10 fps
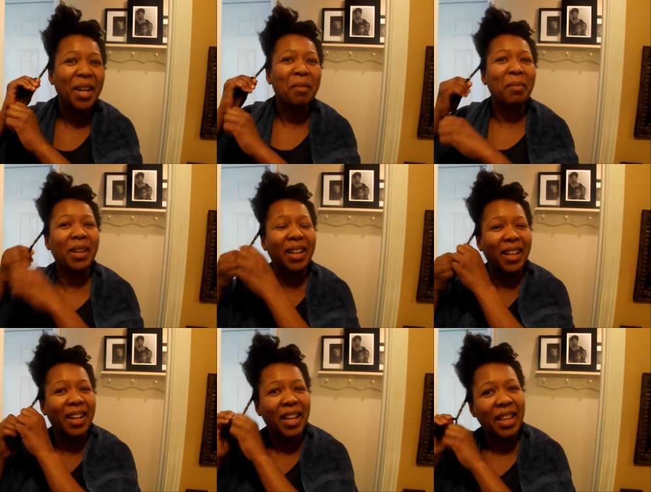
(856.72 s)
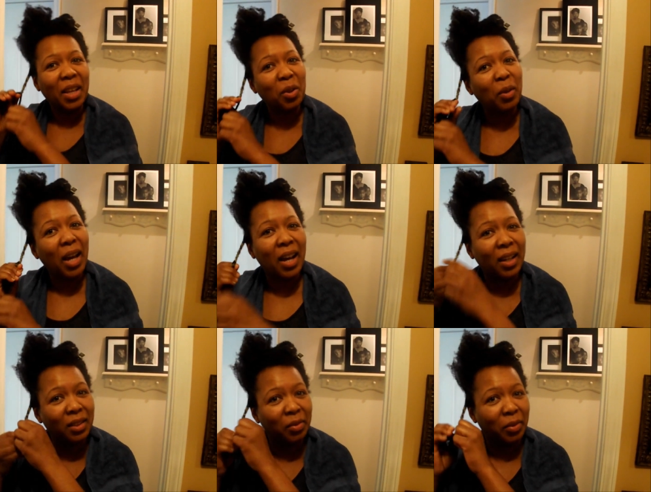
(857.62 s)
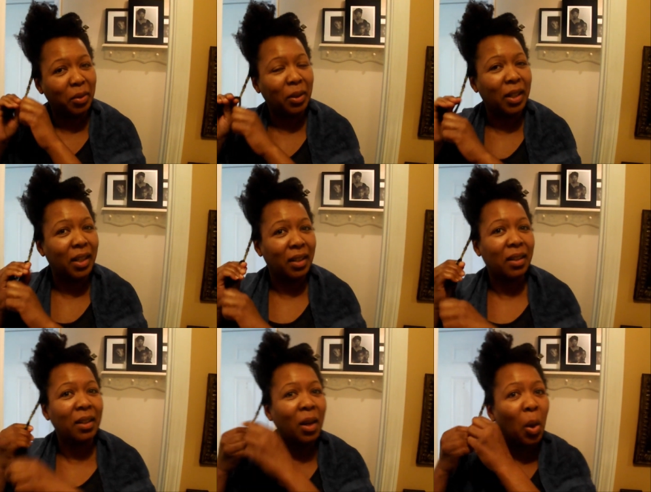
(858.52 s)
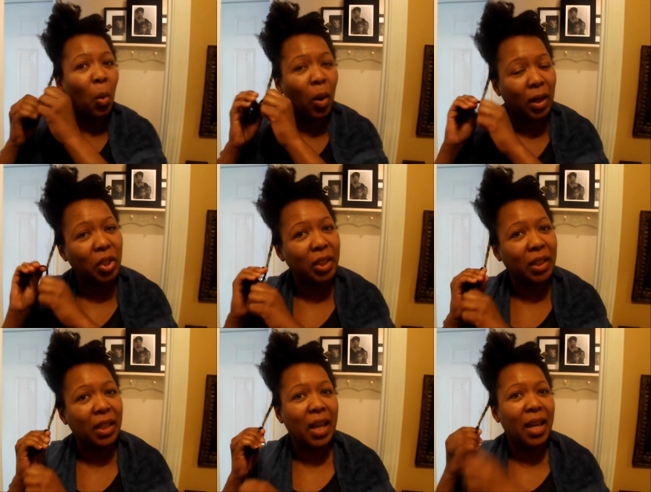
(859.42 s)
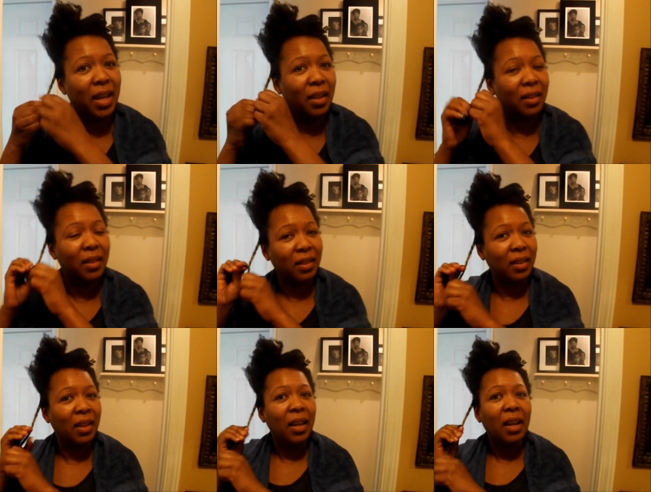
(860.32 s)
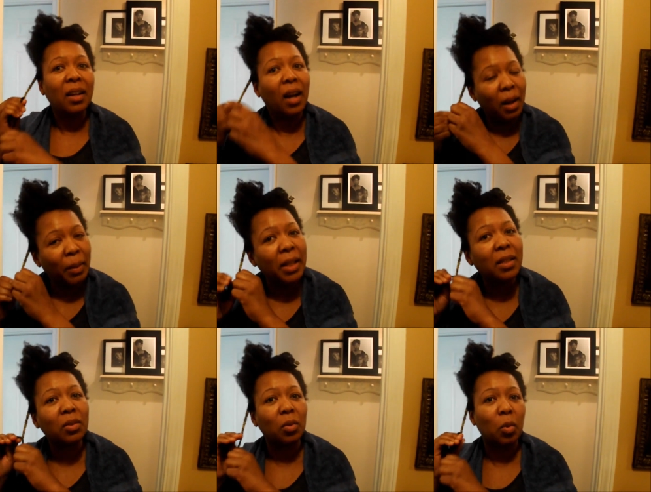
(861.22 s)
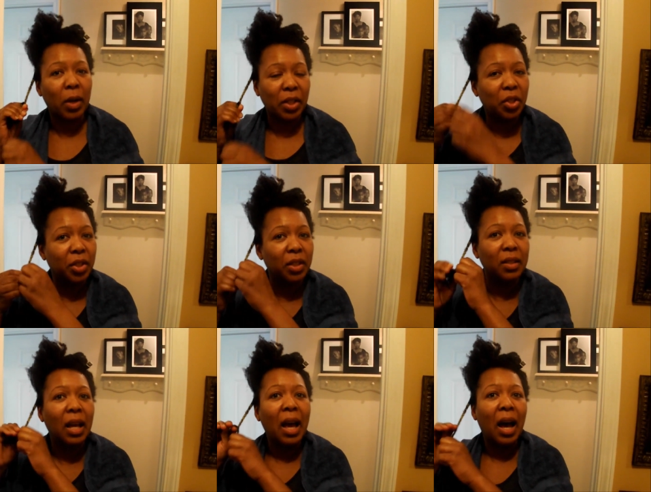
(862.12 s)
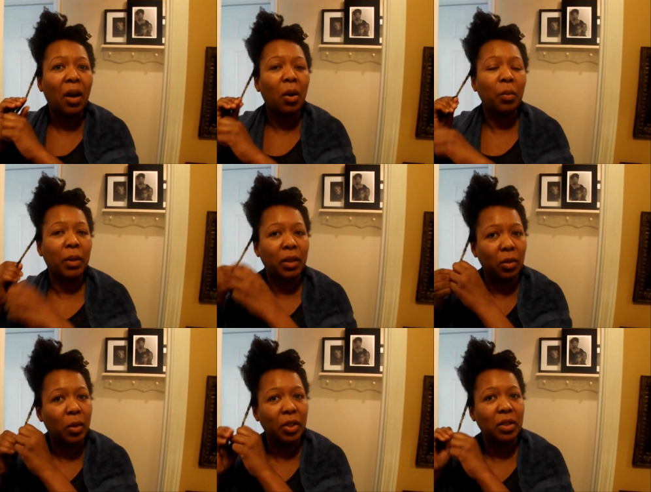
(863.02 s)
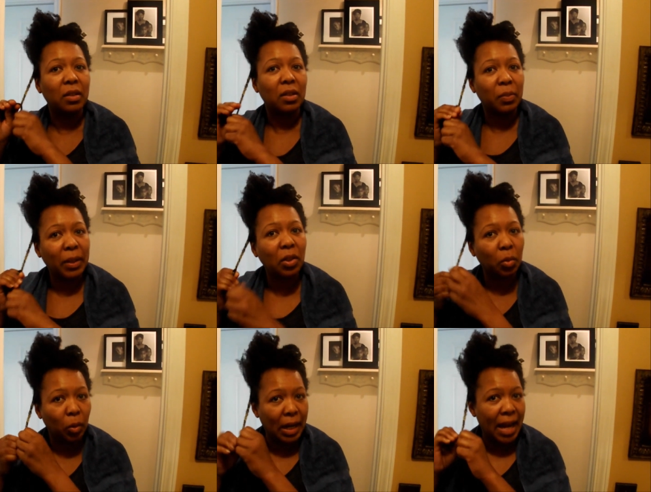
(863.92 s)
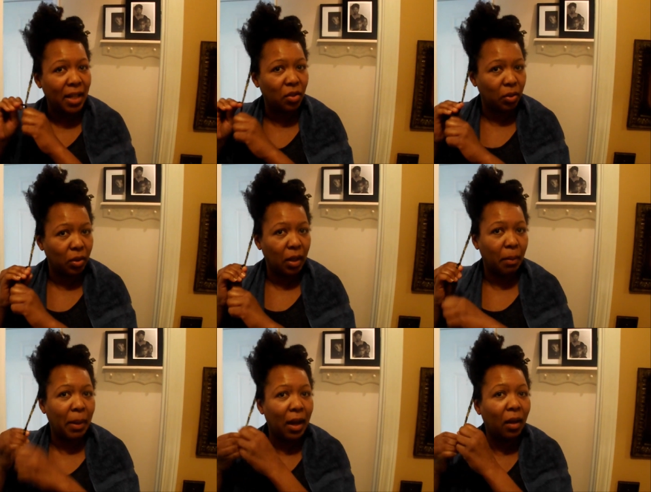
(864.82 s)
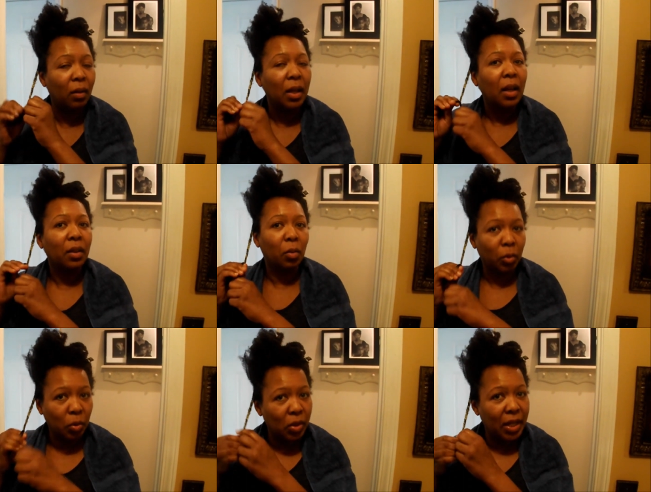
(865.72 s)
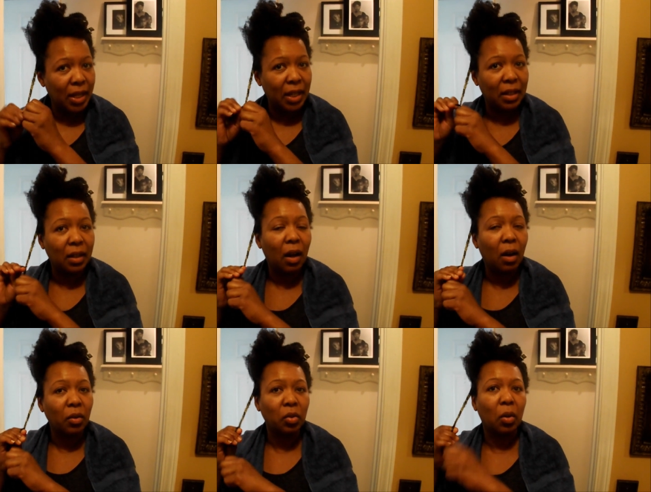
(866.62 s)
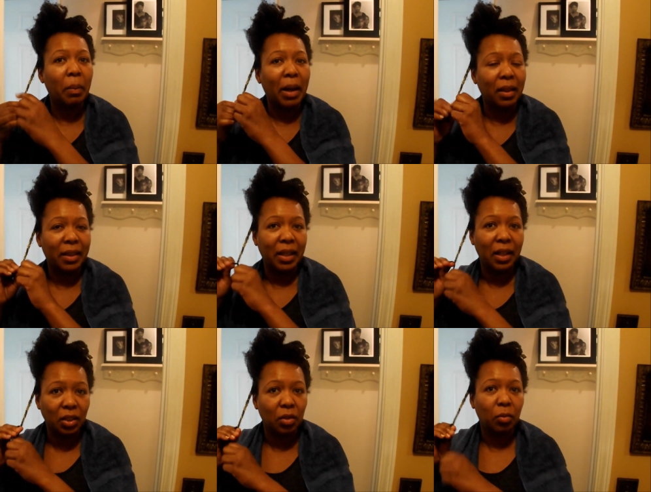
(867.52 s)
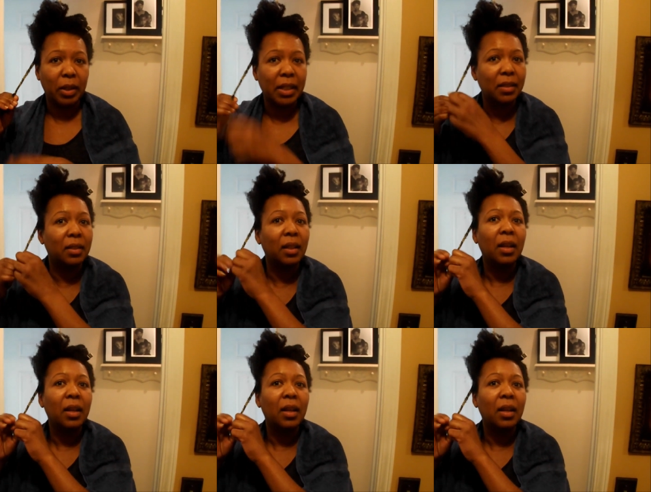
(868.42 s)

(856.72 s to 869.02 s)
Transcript: but uh, thank you guys for uh, watching and comments or questions. I hope that the questions especially were answered about the routine and also about the onion rinse.